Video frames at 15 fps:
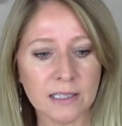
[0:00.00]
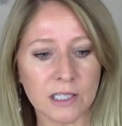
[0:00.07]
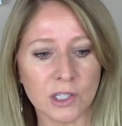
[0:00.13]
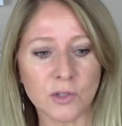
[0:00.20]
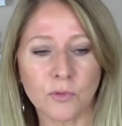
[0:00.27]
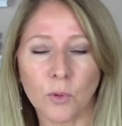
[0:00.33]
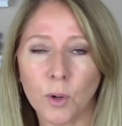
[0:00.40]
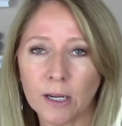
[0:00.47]

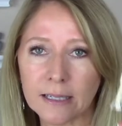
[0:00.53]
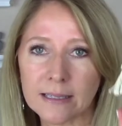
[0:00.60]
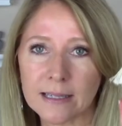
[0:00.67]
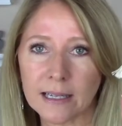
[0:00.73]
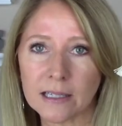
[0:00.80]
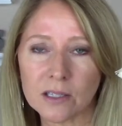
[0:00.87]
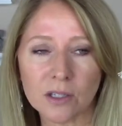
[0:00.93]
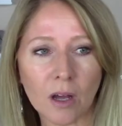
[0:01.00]
It's
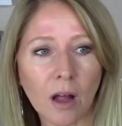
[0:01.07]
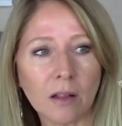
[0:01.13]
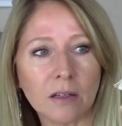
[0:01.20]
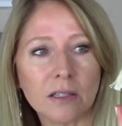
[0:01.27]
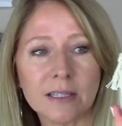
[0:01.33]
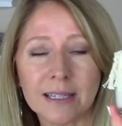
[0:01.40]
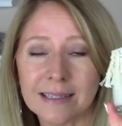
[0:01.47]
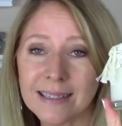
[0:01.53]

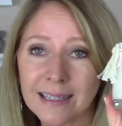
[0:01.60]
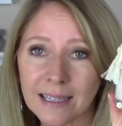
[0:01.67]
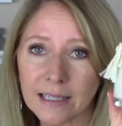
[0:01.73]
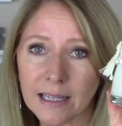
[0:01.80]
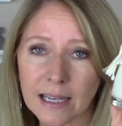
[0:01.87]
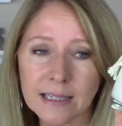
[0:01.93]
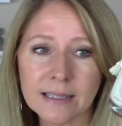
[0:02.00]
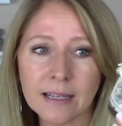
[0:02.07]
$46. It's in a
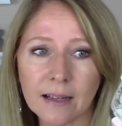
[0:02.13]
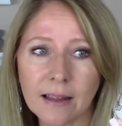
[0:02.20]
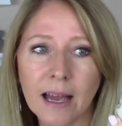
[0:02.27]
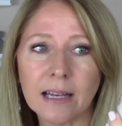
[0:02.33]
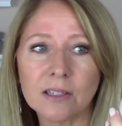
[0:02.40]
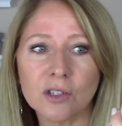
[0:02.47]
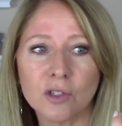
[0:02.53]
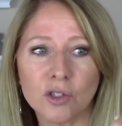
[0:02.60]
nice
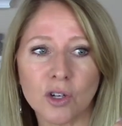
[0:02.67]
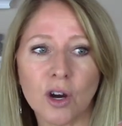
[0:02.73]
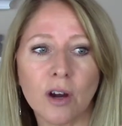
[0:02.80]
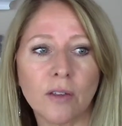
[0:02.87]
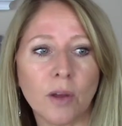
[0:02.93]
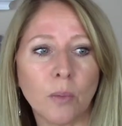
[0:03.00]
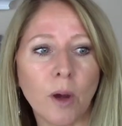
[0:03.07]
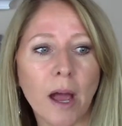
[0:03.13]
glass jar
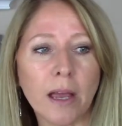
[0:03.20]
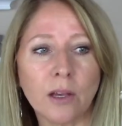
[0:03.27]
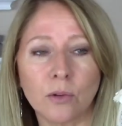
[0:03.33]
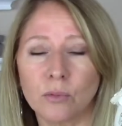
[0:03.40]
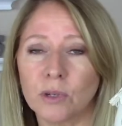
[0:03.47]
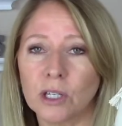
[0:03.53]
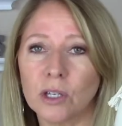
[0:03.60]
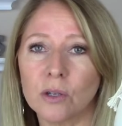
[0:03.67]
that I could
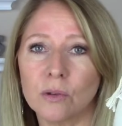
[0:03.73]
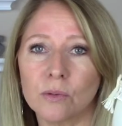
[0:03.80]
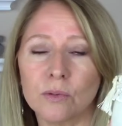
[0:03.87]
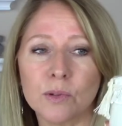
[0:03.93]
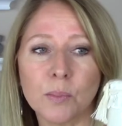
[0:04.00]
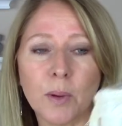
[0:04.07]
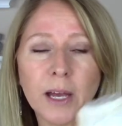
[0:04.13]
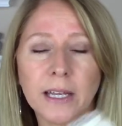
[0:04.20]

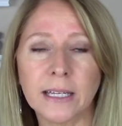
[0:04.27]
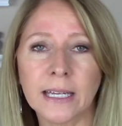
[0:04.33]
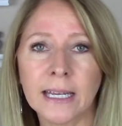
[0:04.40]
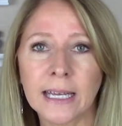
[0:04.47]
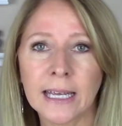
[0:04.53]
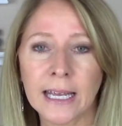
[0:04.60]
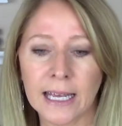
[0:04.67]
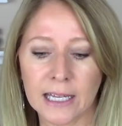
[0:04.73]
reuse, but
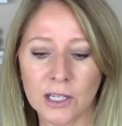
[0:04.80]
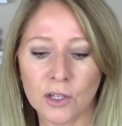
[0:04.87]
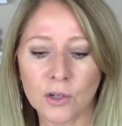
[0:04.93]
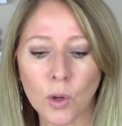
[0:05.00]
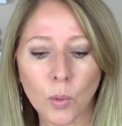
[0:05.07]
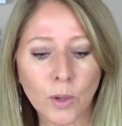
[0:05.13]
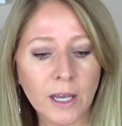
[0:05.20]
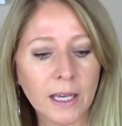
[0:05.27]
you
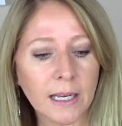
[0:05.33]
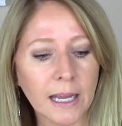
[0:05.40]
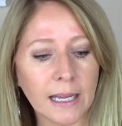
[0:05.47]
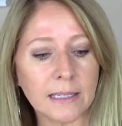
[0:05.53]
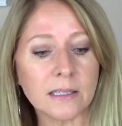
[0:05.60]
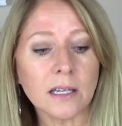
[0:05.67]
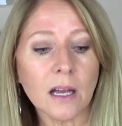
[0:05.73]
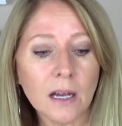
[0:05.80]
don't get
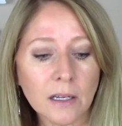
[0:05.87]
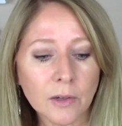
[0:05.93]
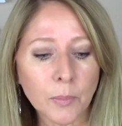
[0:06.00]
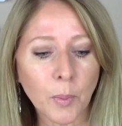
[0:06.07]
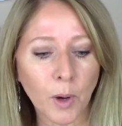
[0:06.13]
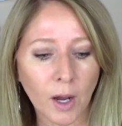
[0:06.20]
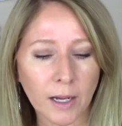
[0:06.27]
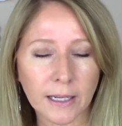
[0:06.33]
a ton of
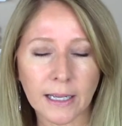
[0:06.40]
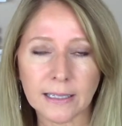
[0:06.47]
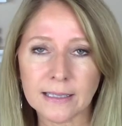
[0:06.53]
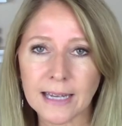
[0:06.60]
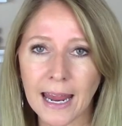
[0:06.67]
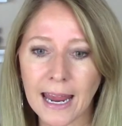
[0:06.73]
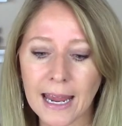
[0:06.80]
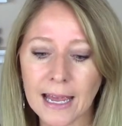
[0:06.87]
product
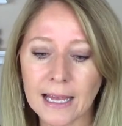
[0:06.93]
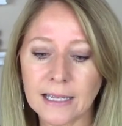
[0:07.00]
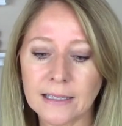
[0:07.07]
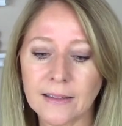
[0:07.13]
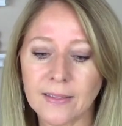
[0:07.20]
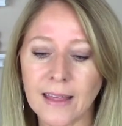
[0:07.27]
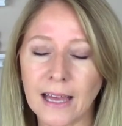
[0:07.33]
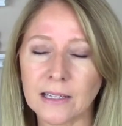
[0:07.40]

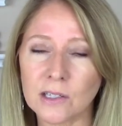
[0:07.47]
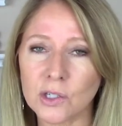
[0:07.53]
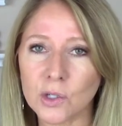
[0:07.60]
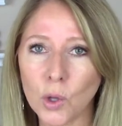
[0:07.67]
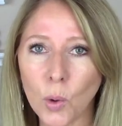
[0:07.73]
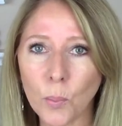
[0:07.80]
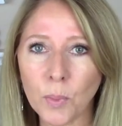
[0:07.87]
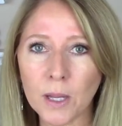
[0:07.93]
and that
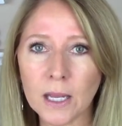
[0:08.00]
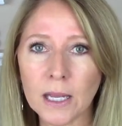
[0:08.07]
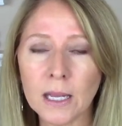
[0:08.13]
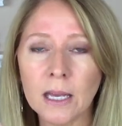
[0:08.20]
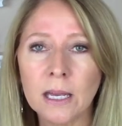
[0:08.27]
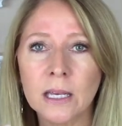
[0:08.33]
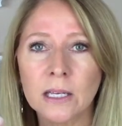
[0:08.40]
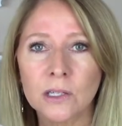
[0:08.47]

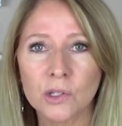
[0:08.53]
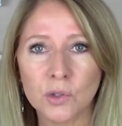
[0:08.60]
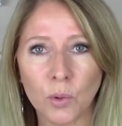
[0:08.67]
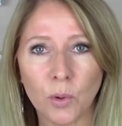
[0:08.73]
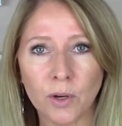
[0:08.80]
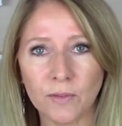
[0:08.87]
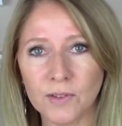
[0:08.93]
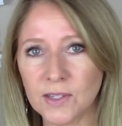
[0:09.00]
soapy
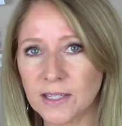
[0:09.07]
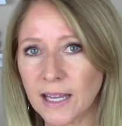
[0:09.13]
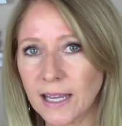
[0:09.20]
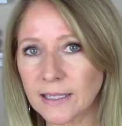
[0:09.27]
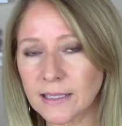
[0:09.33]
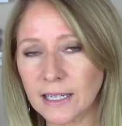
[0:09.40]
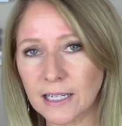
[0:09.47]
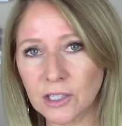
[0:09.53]
sort of
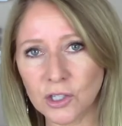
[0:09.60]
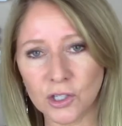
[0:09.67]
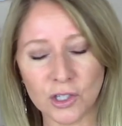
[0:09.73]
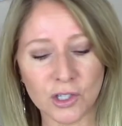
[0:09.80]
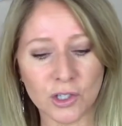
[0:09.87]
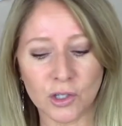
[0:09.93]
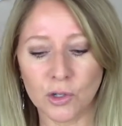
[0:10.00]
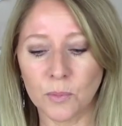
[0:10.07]
scent is
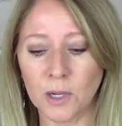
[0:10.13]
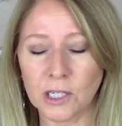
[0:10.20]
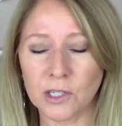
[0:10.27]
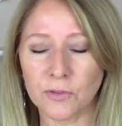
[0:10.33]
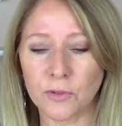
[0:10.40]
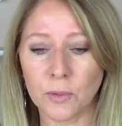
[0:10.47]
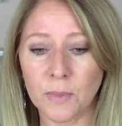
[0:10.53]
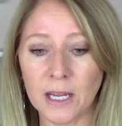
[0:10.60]
just too much
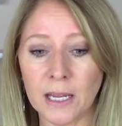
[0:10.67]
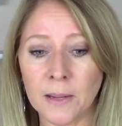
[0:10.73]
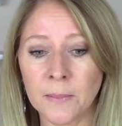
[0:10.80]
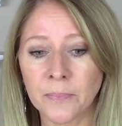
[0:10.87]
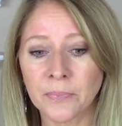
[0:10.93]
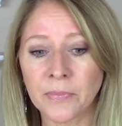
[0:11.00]
for me.